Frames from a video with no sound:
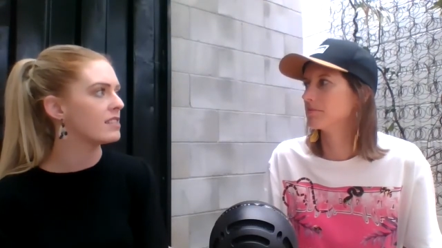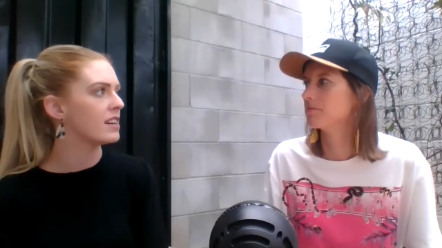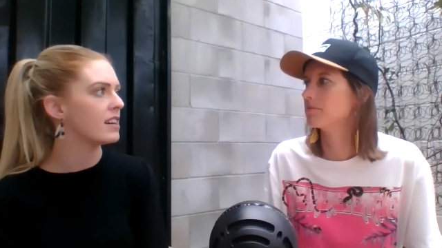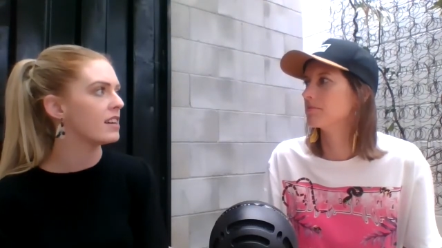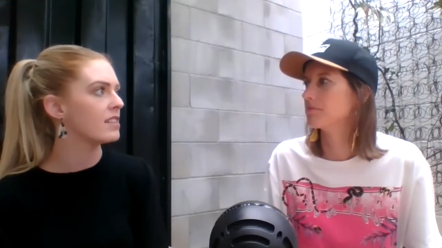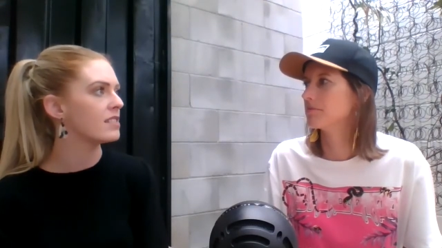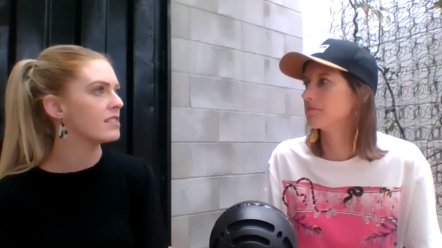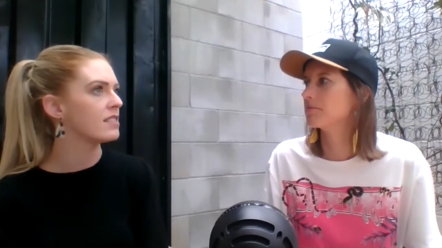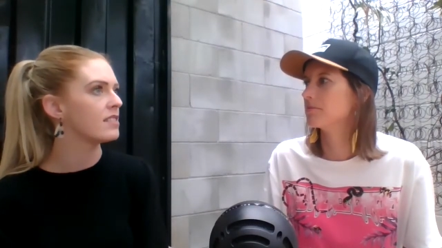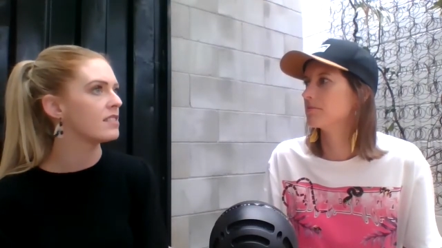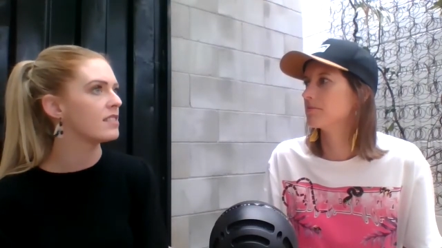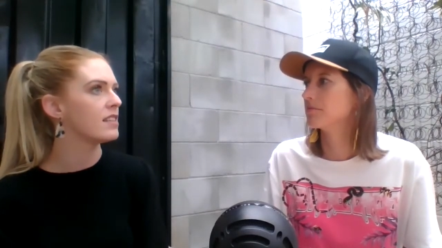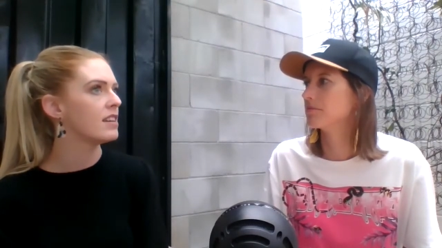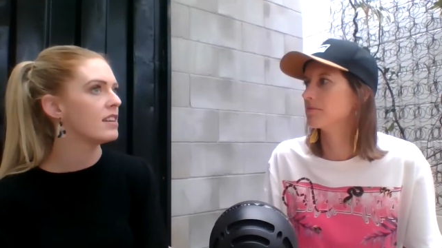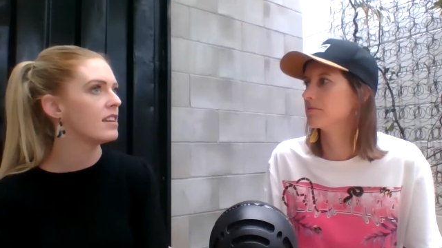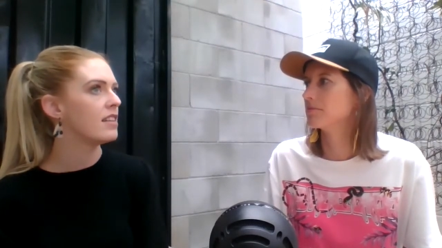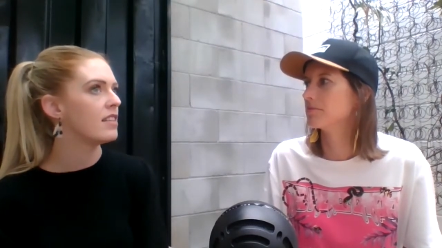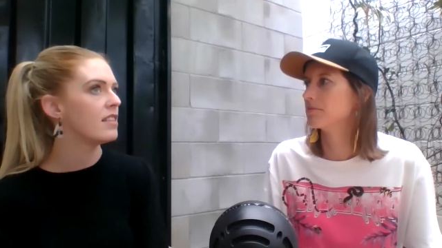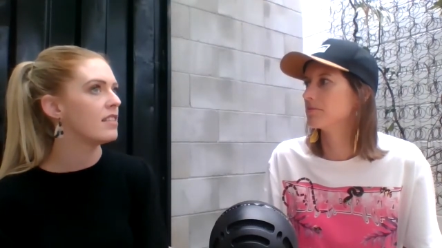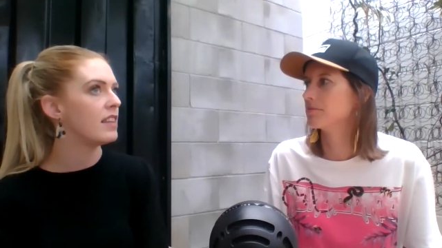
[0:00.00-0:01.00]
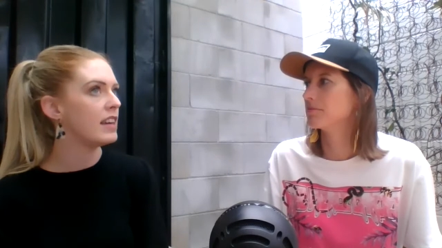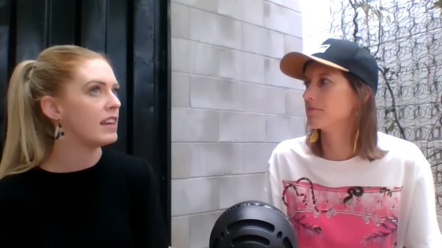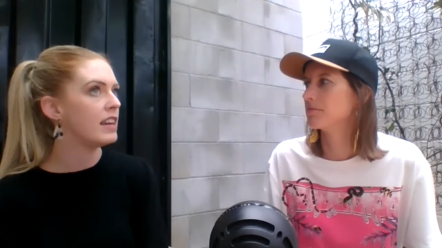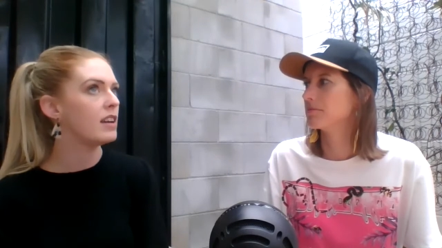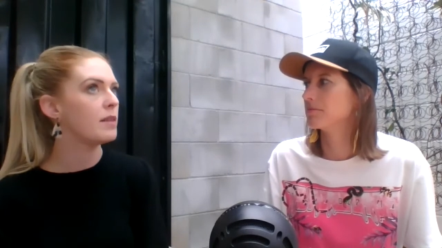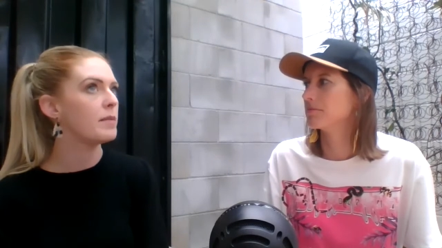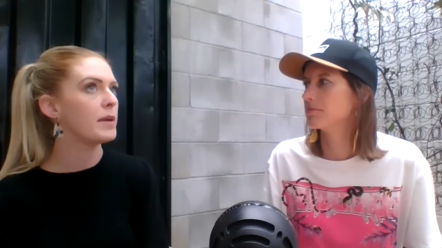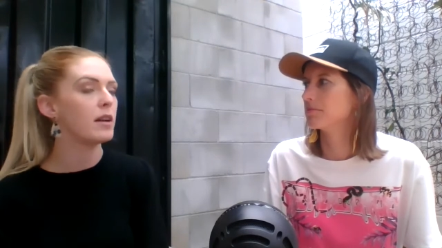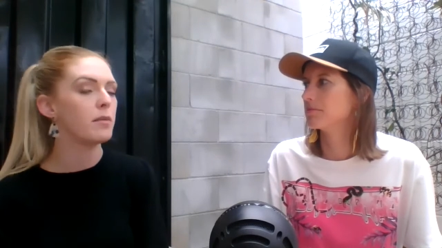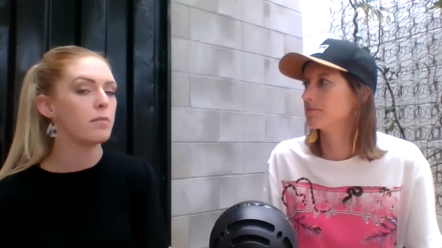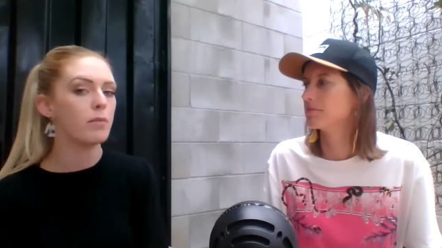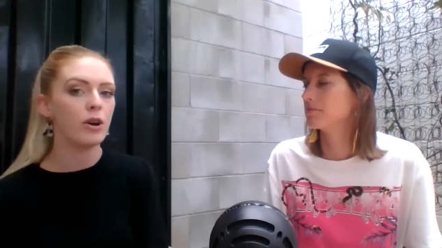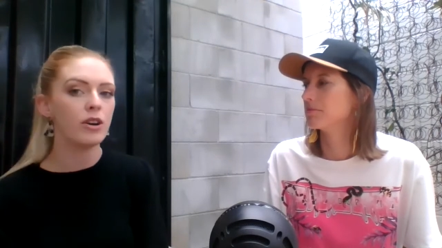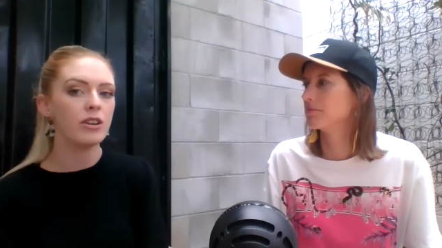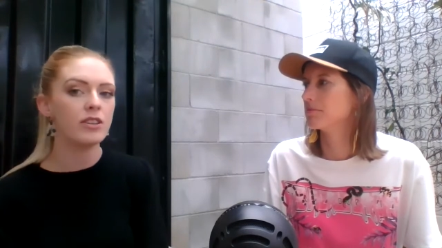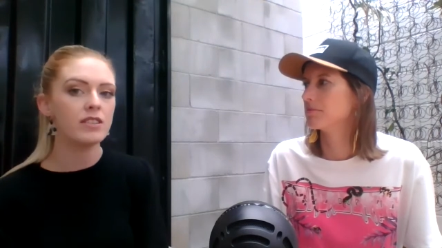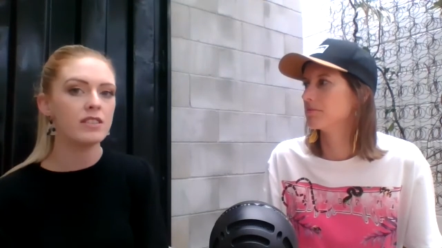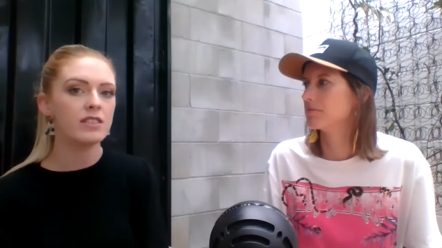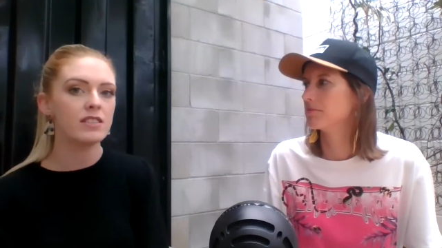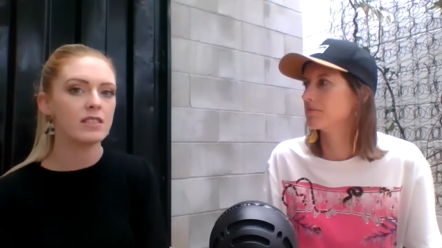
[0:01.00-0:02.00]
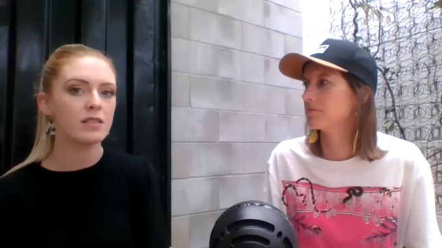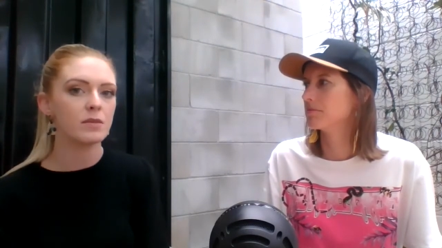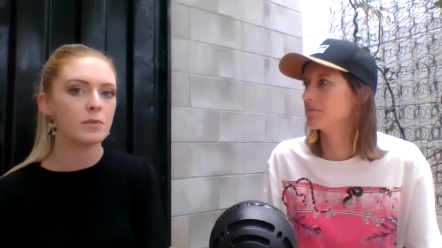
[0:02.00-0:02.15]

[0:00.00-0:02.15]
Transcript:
Speaker 1: us, thinking about emotions as